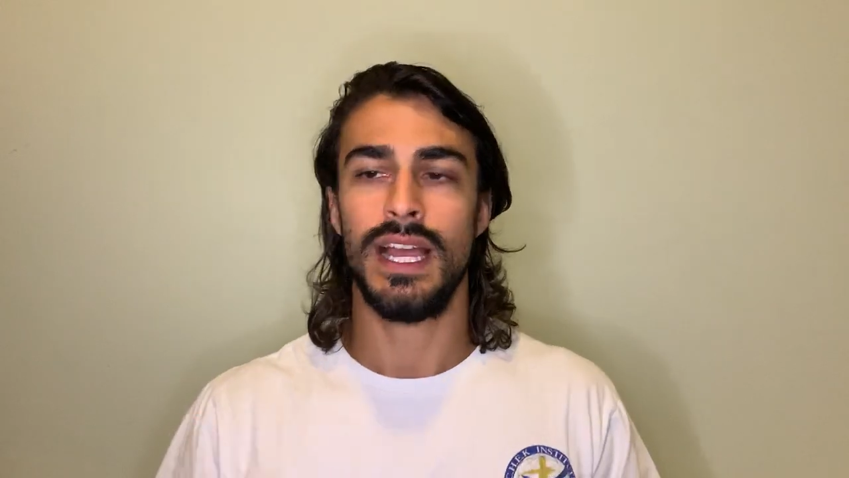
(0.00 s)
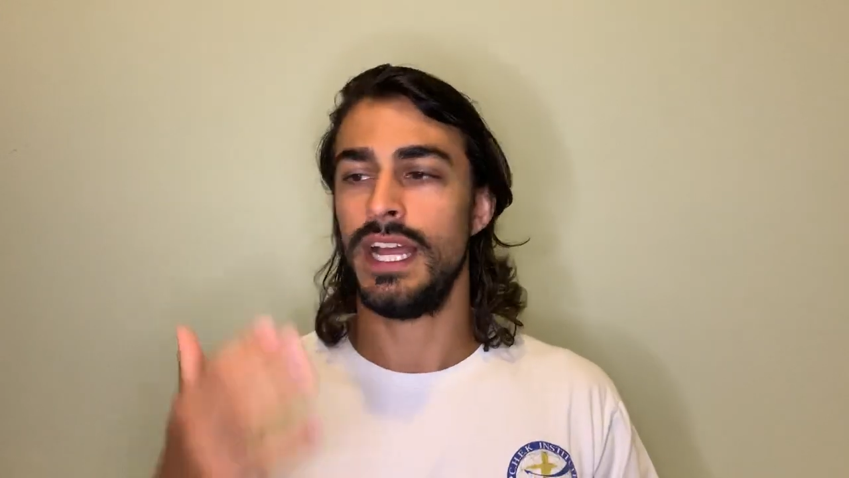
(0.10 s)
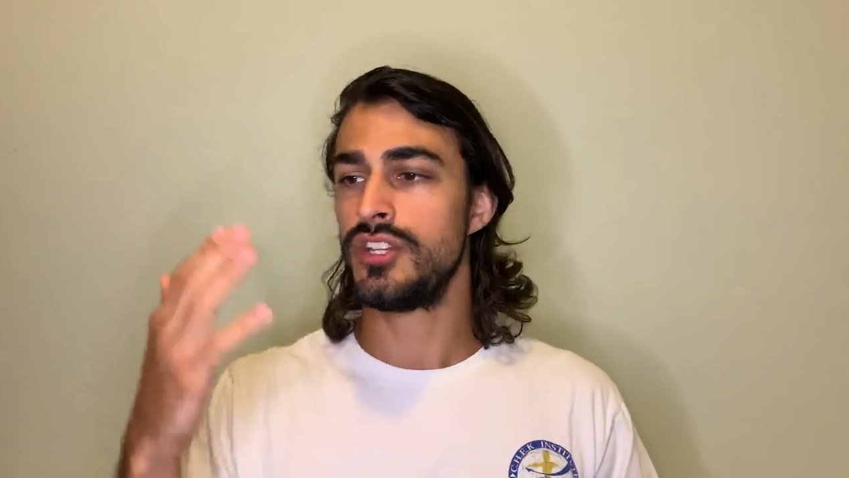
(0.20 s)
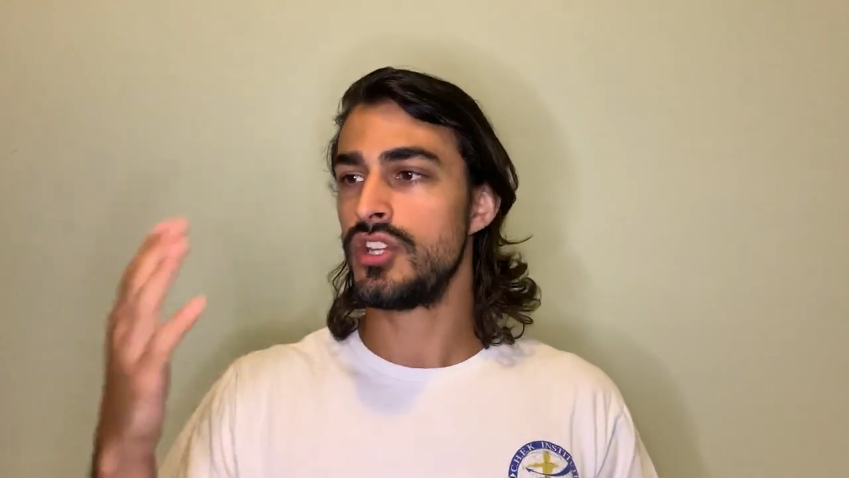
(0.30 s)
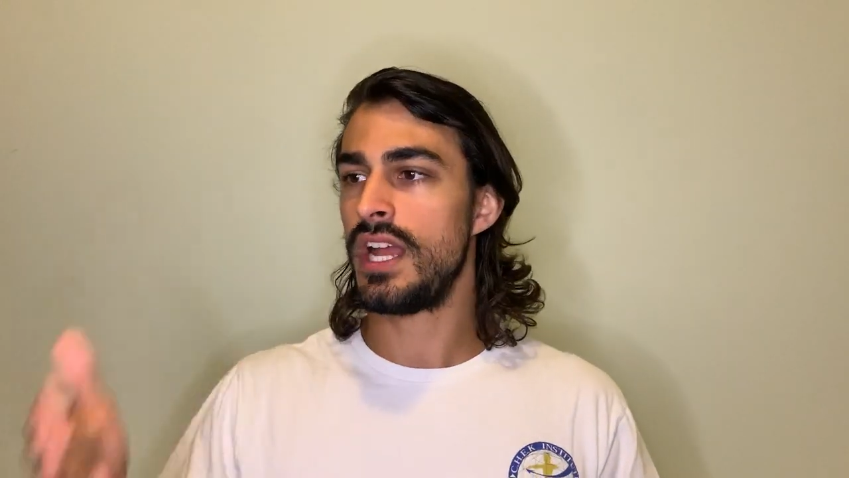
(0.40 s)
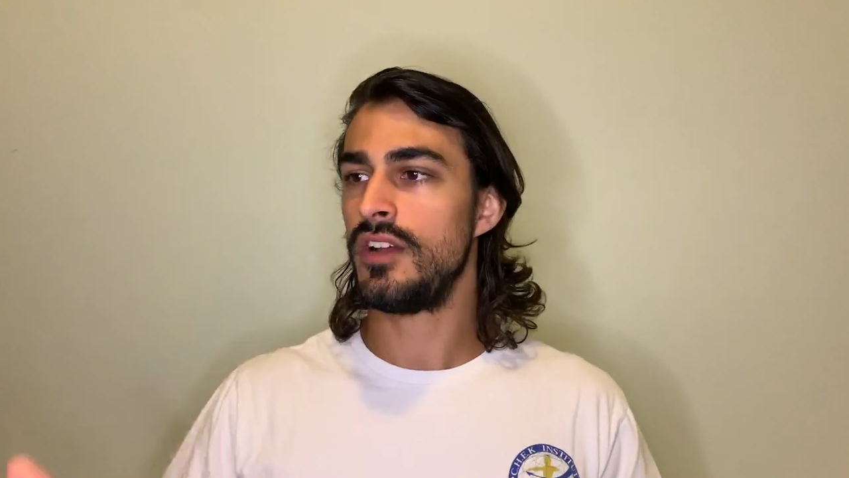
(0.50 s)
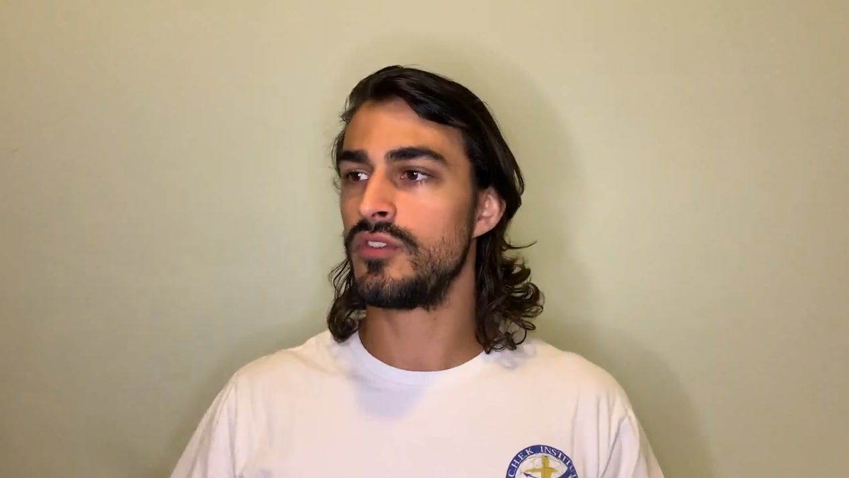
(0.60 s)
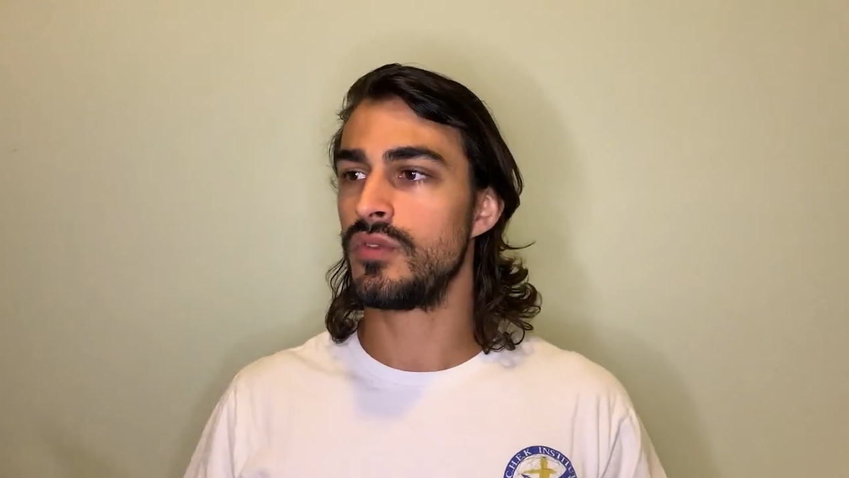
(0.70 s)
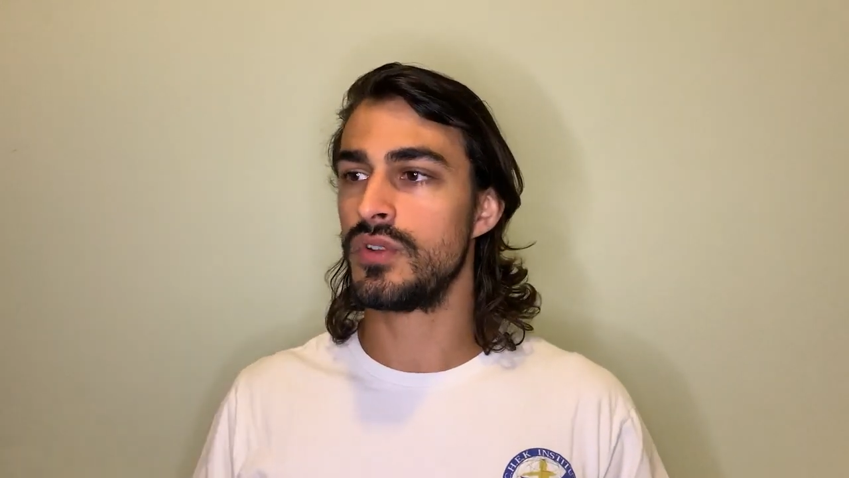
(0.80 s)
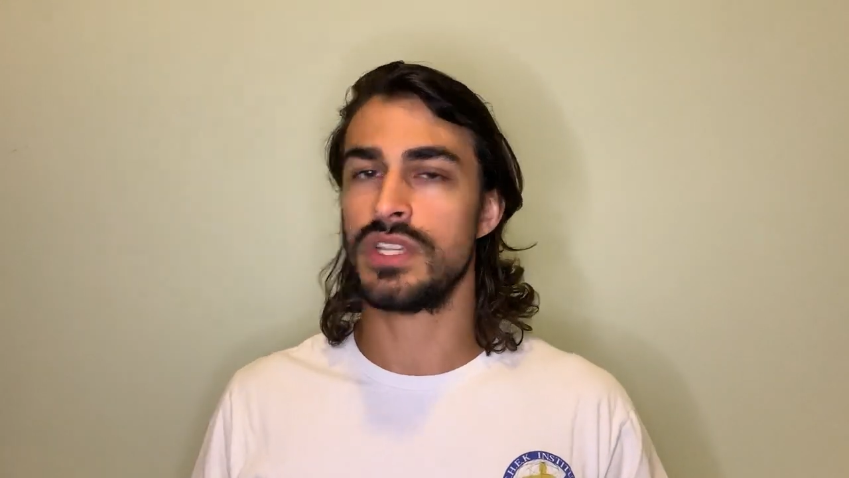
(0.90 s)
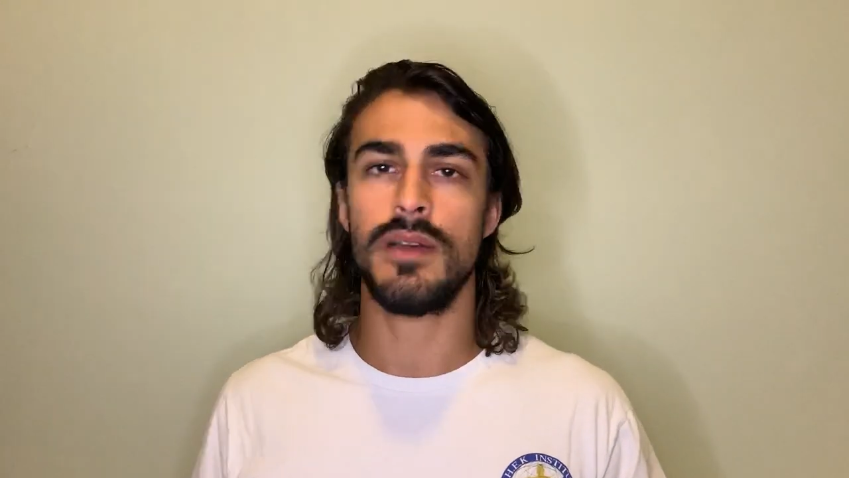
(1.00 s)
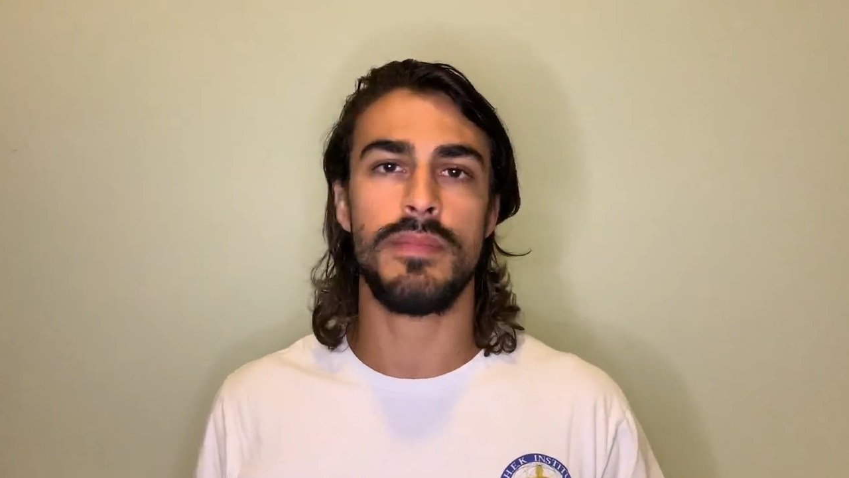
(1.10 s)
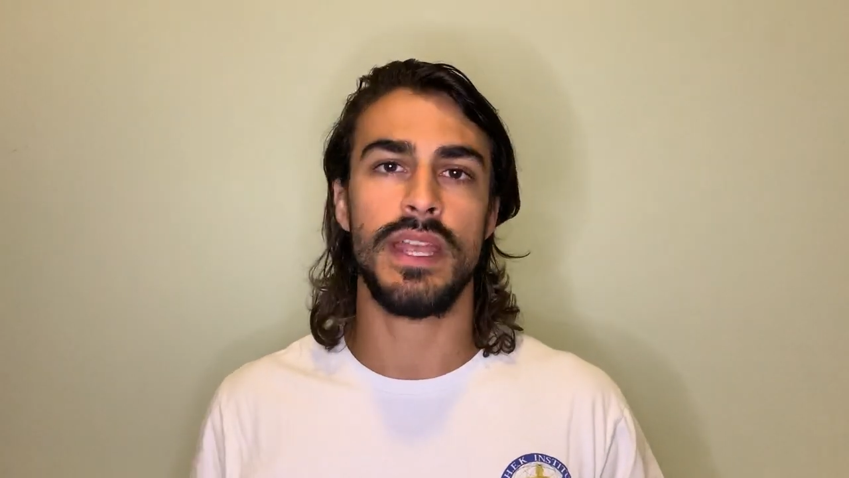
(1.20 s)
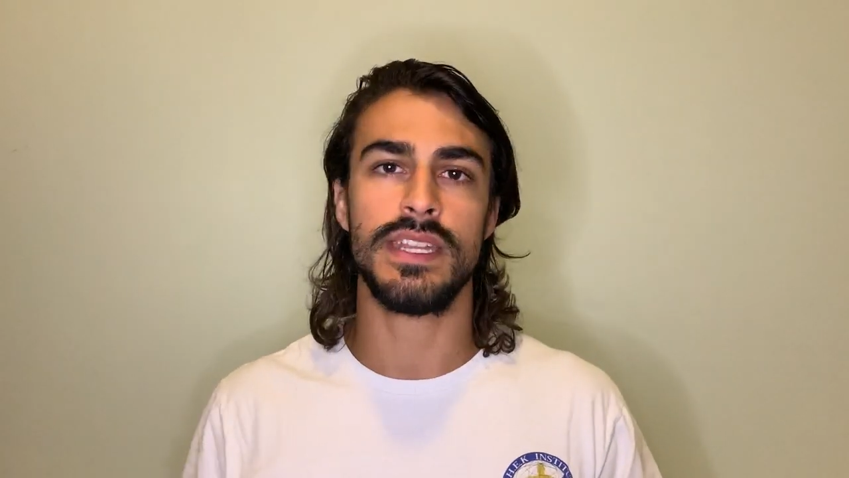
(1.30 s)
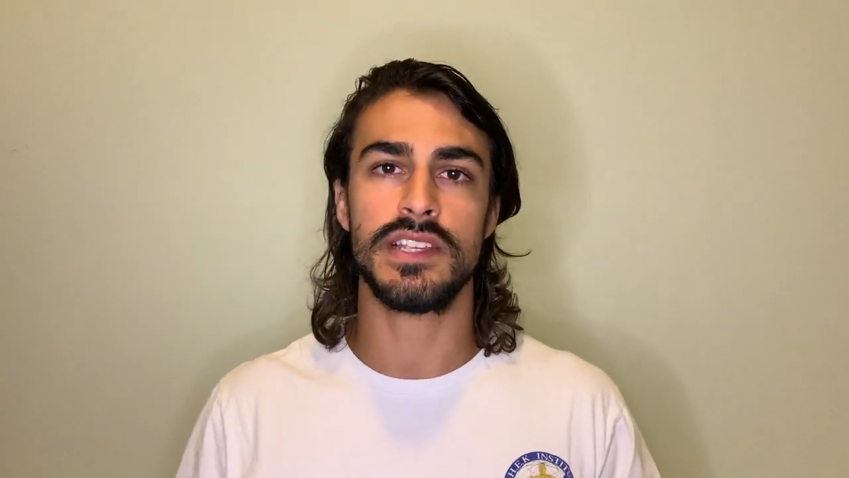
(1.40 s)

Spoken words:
A child grows up and